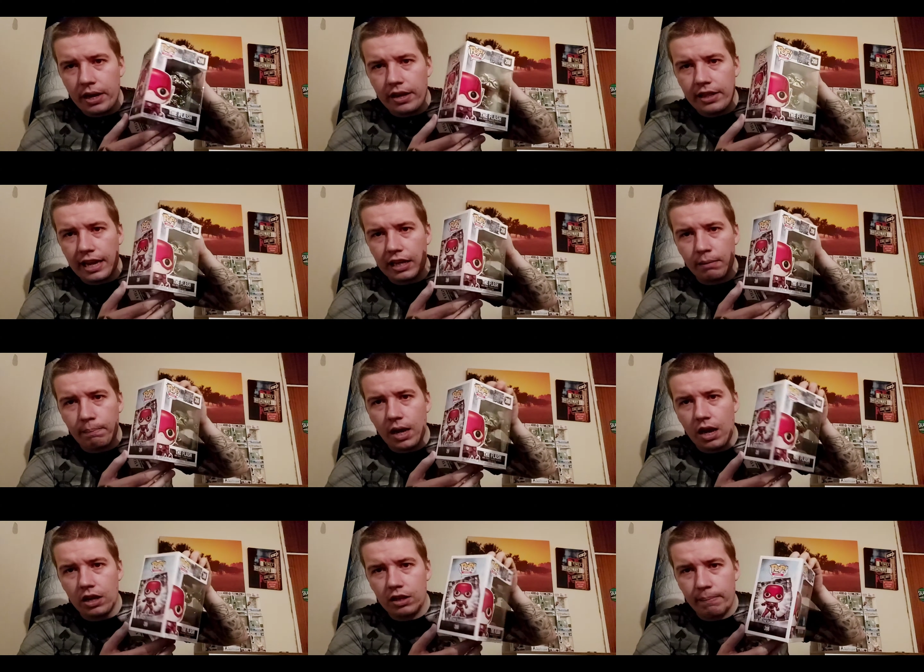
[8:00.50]
but that's the
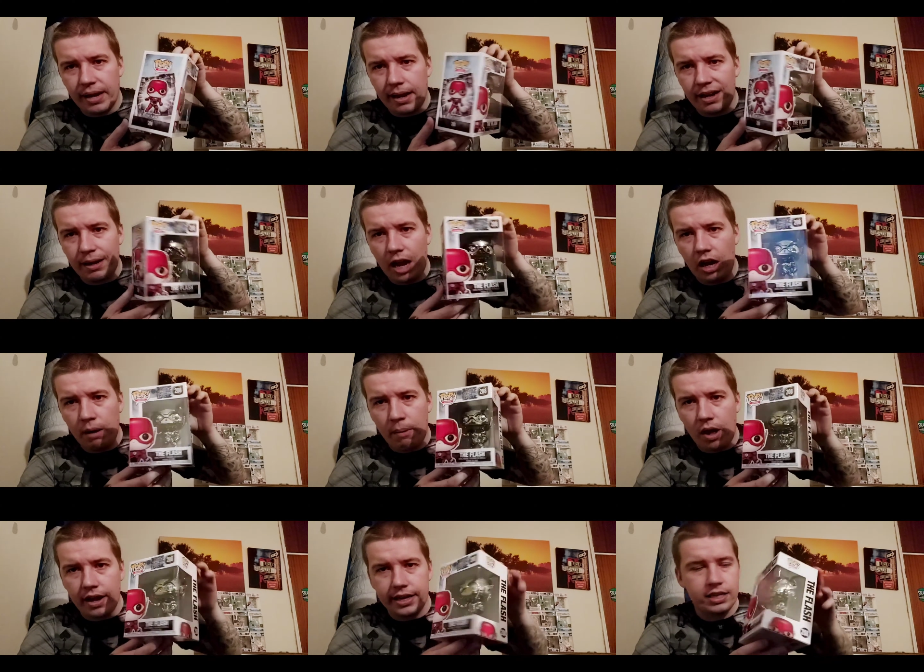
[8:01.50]
perks of being
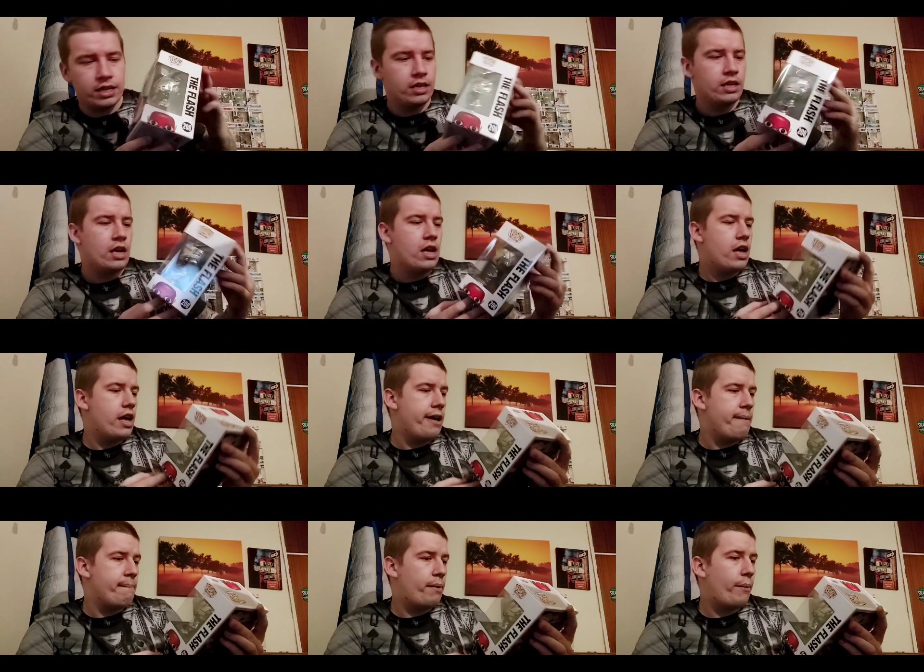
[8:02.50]
colorblind.
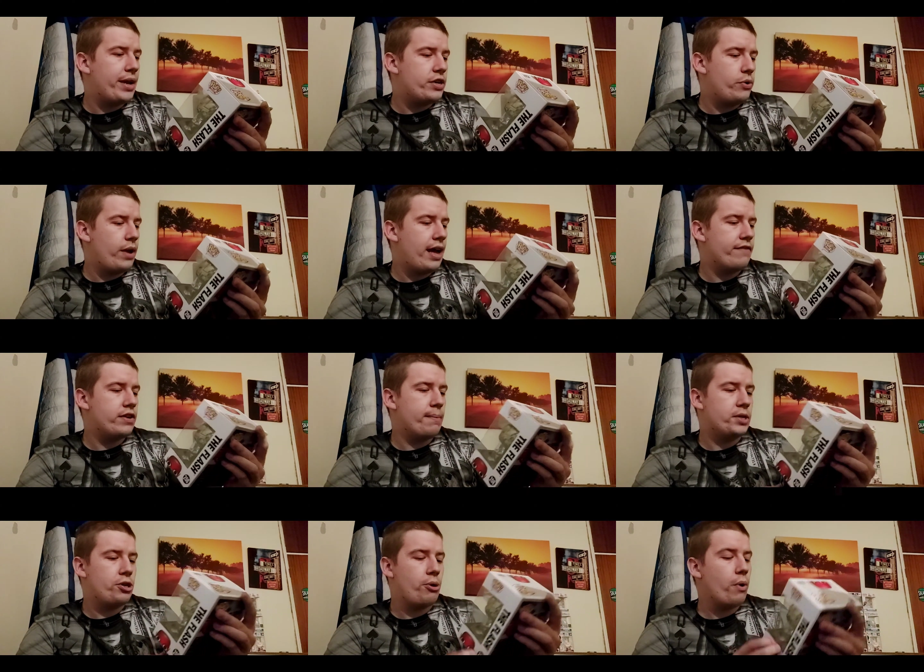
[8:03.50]
But we do have
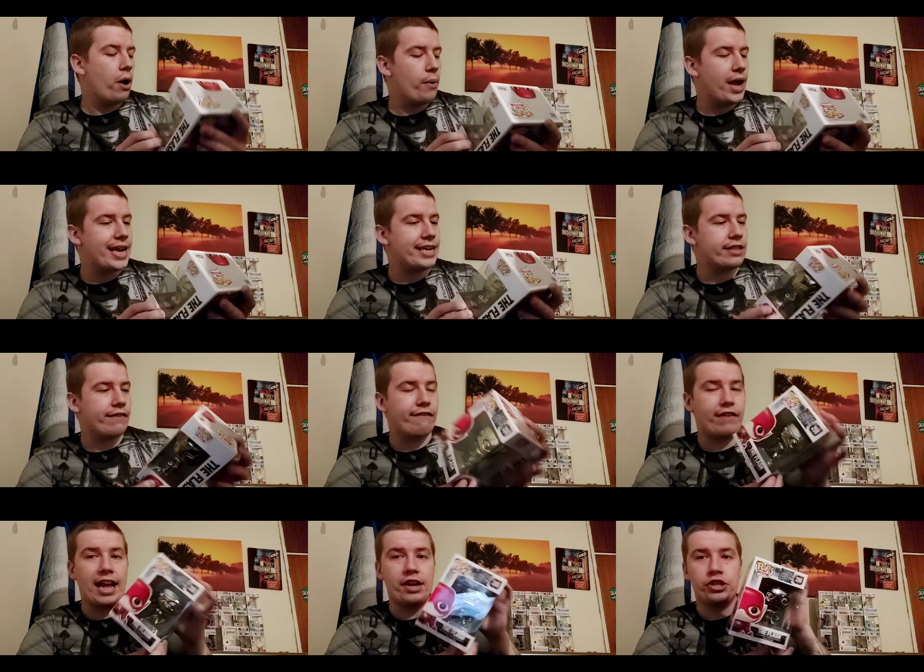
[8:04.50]
number 208, The
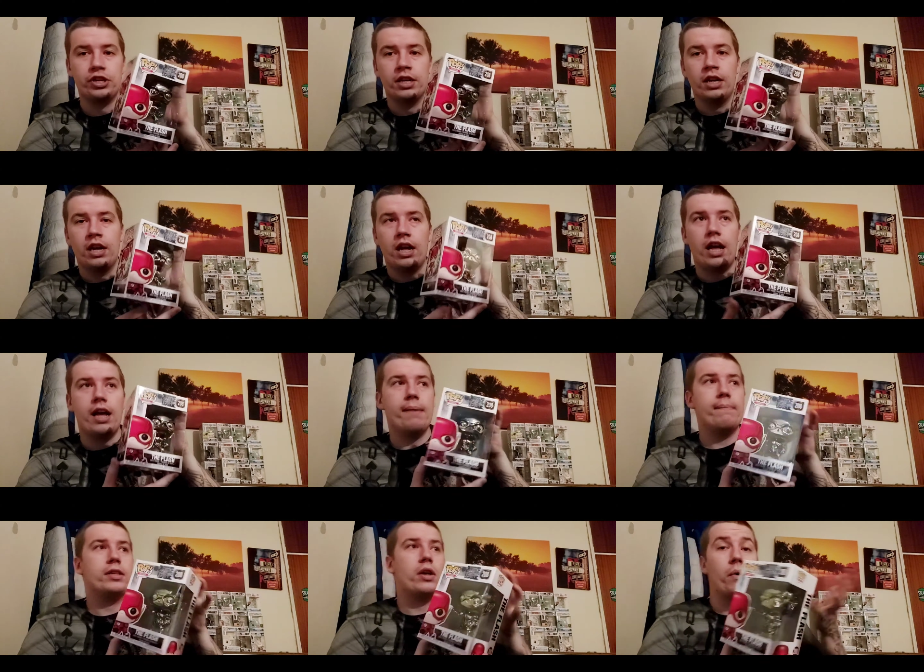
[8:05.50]
Flash,
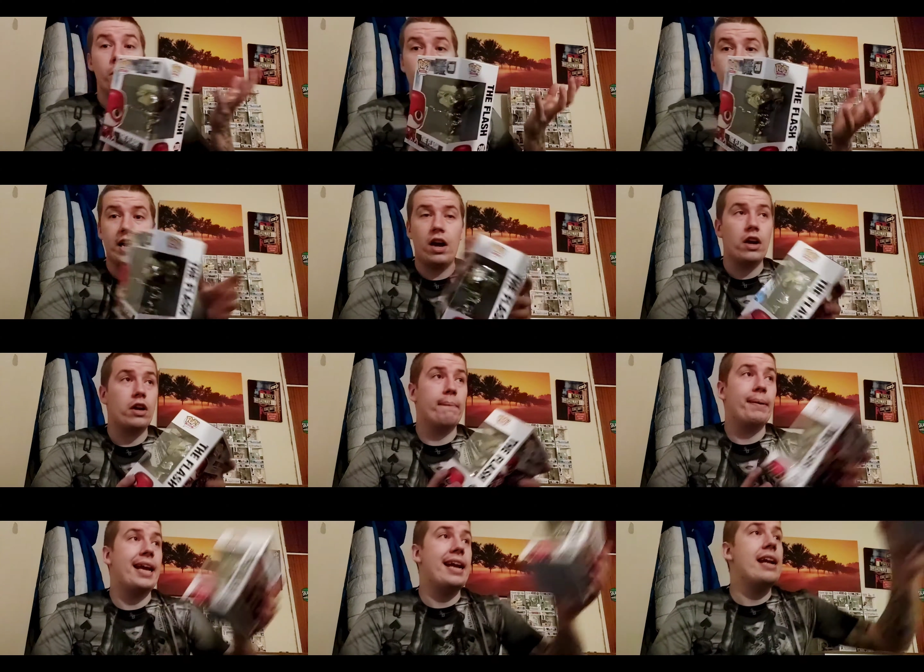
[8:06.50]
so we can't
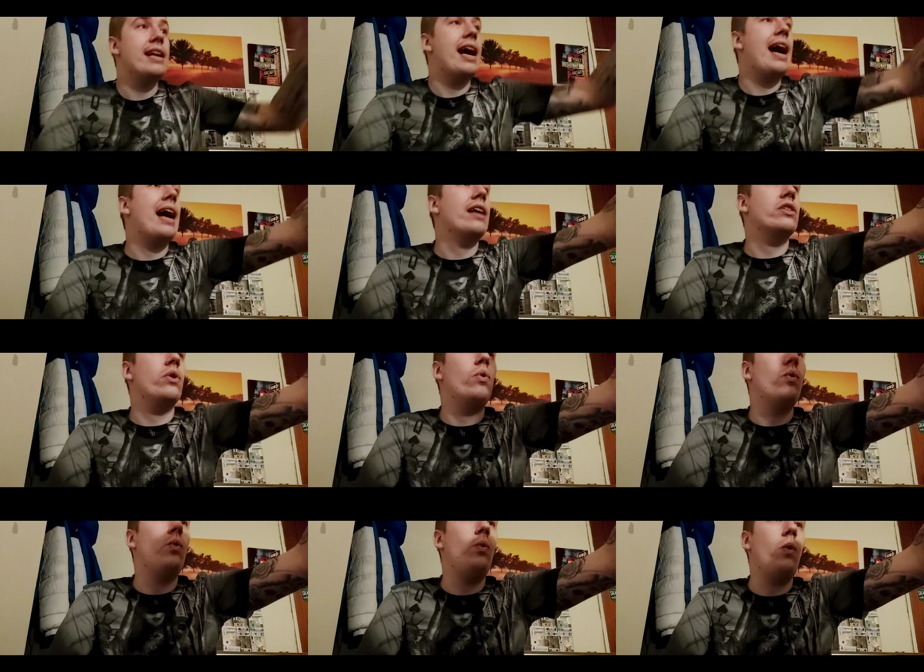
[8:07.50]
complain at
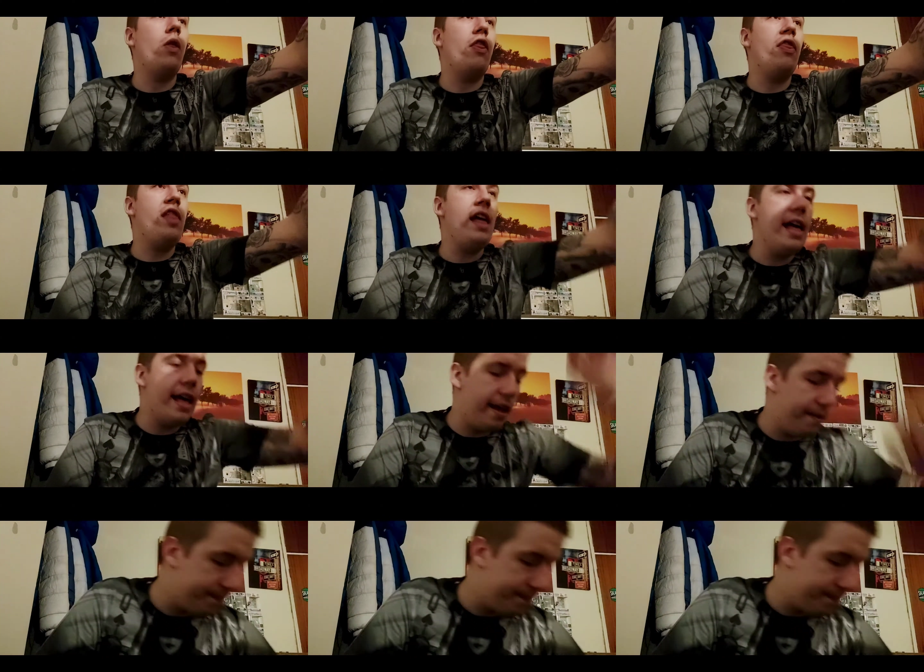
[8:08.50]
all there.